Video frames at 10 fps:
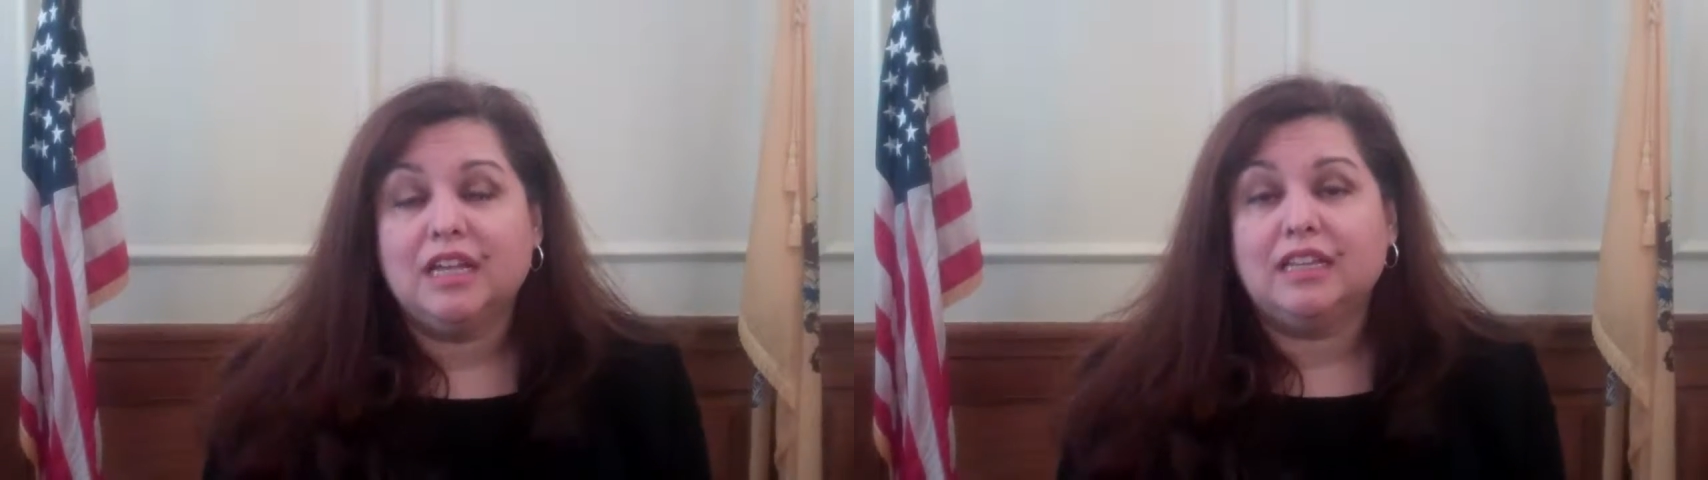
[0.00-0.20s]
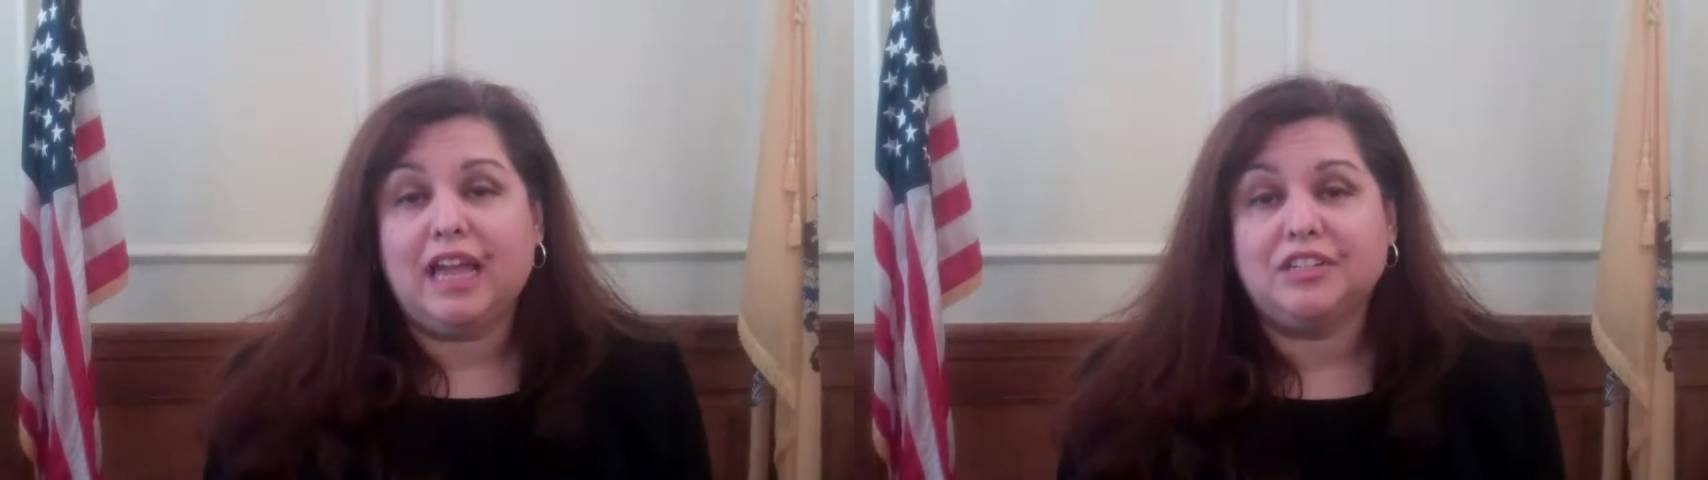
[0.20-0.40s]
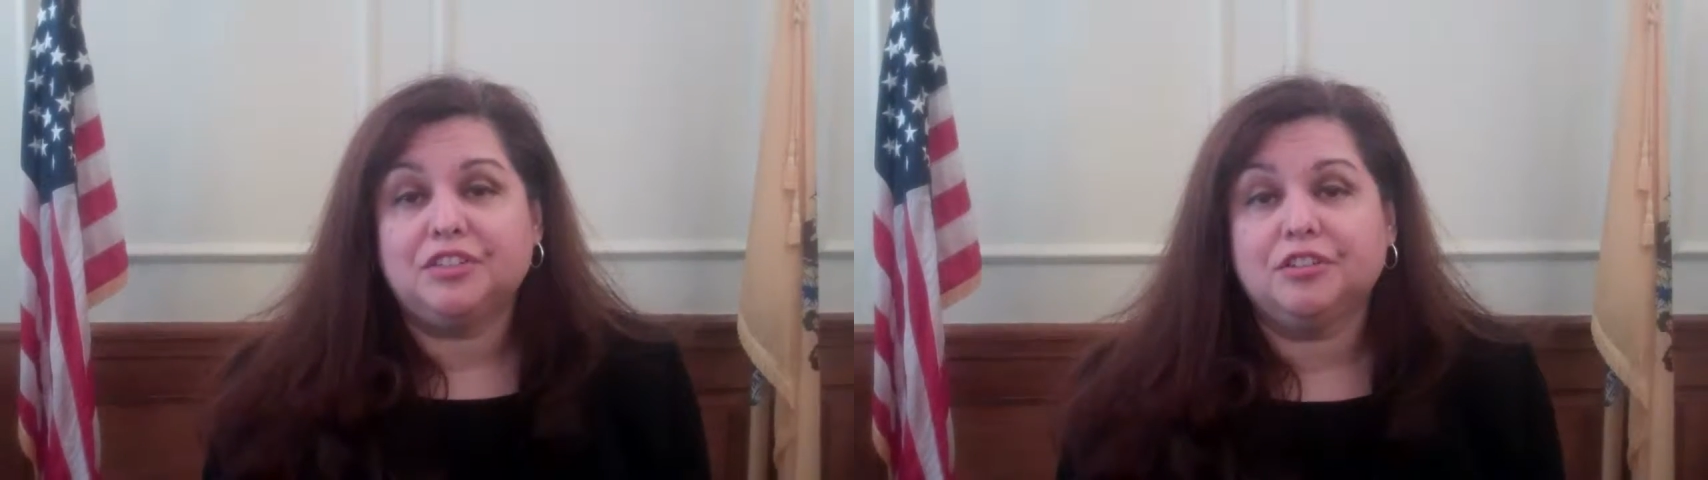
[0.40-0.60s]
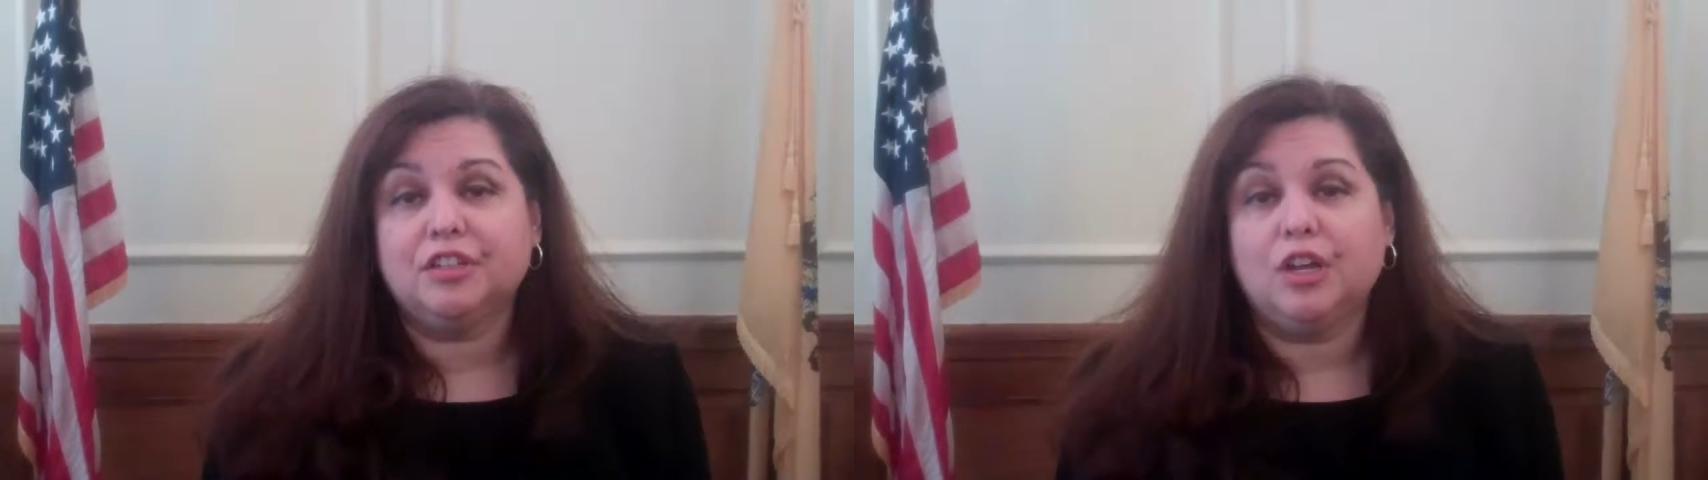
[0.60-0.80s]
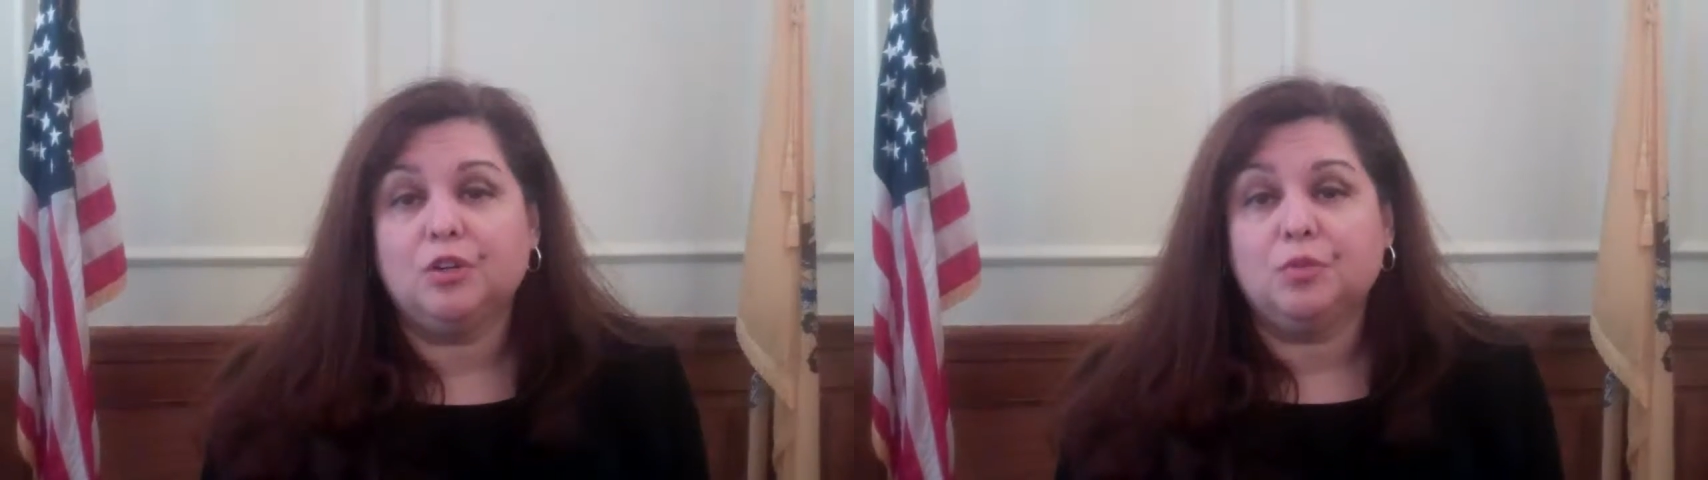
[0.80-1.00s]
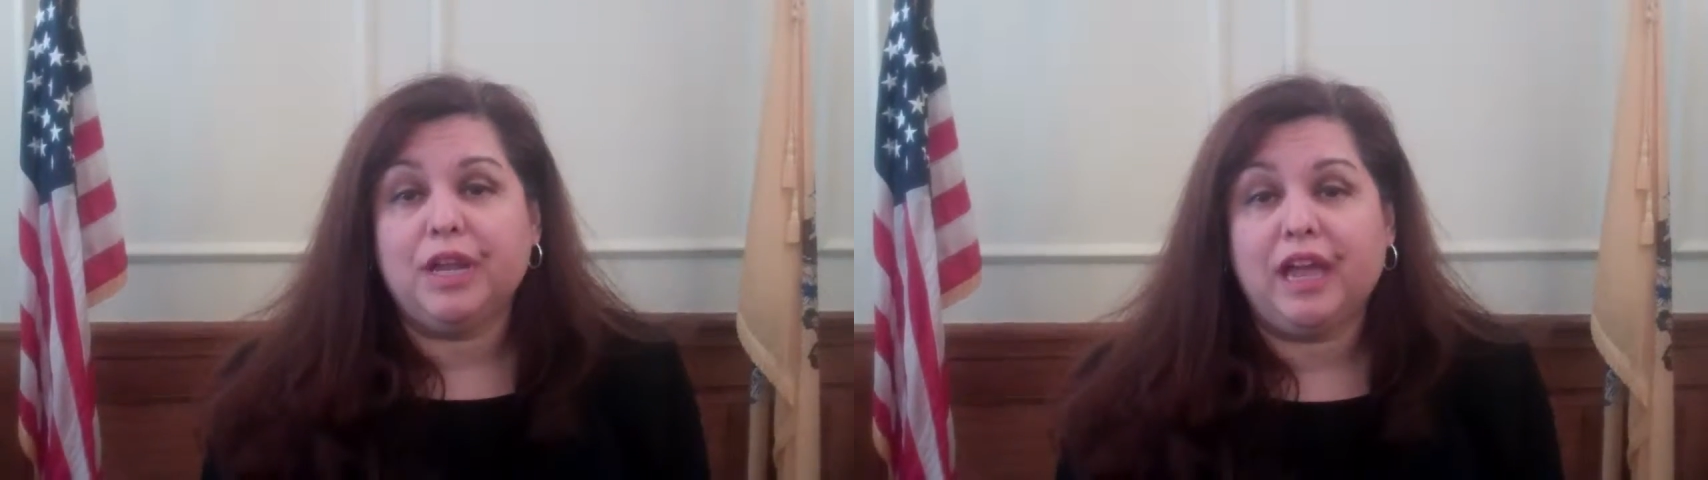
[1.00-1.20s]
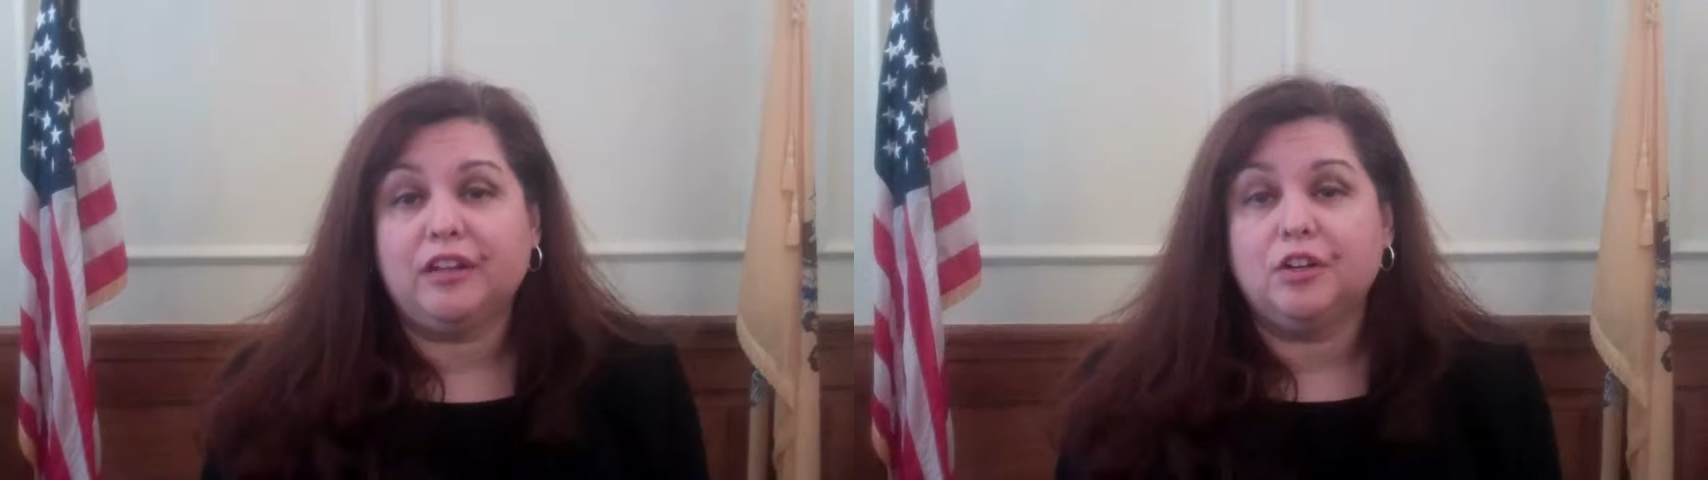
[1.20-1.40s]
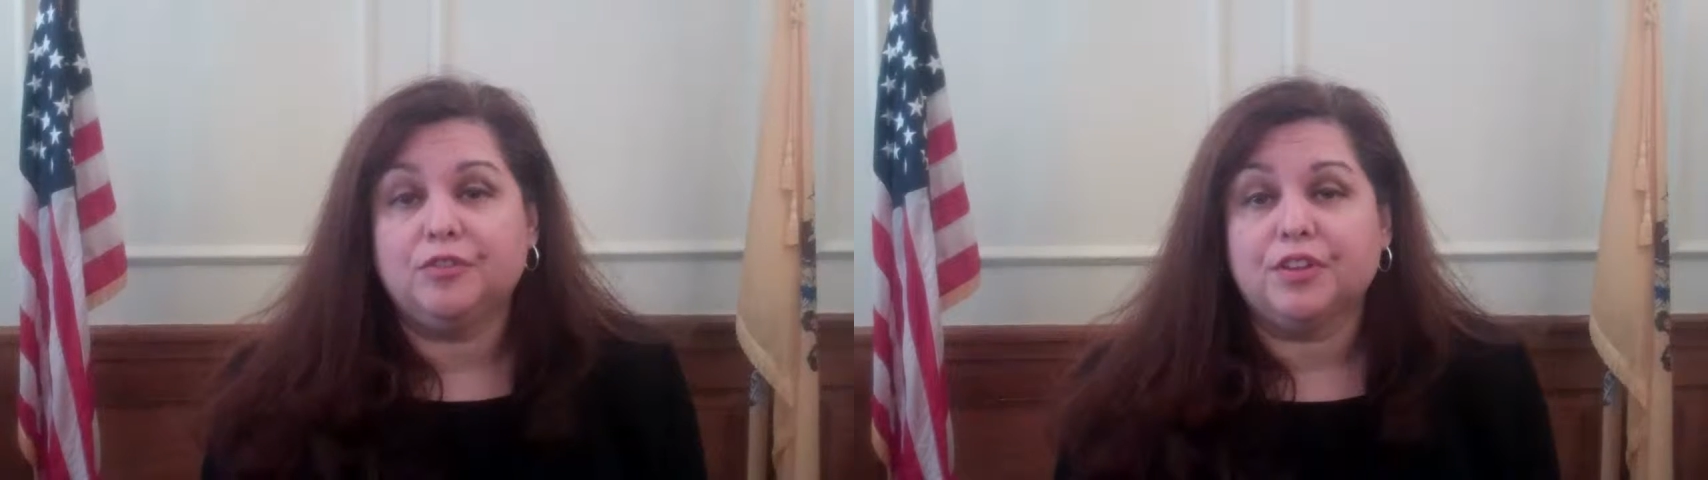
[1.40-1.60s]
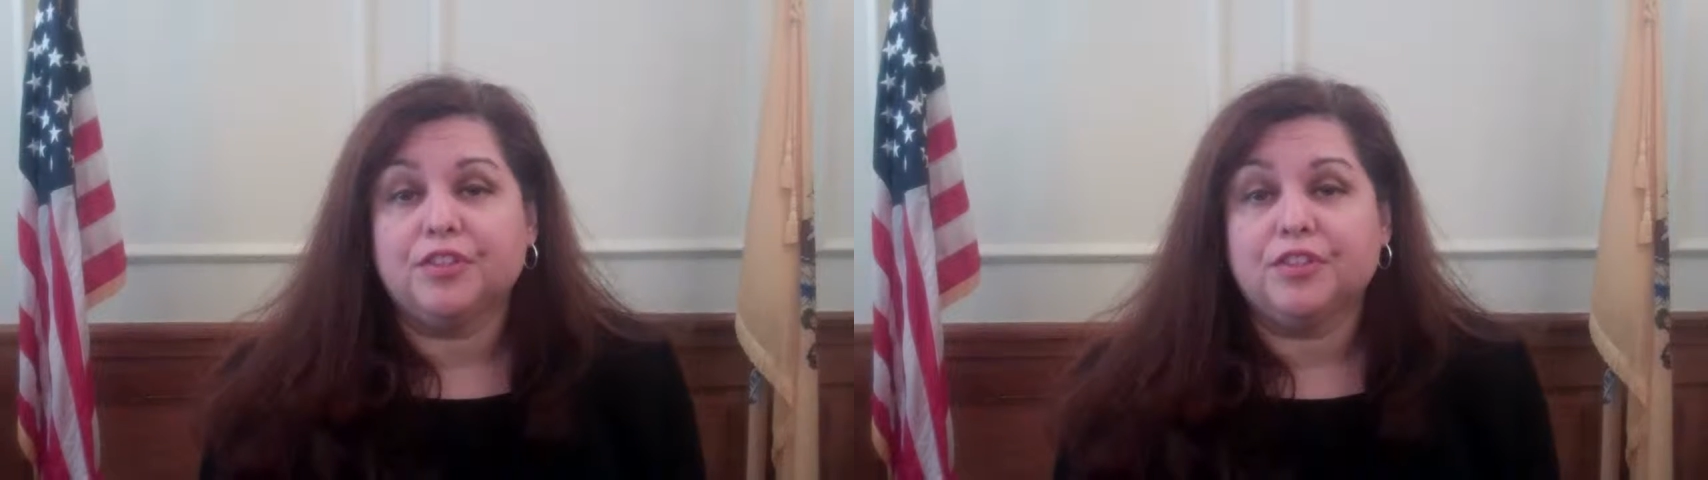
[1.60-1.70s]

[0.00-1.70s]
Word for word: Last year alone, we had over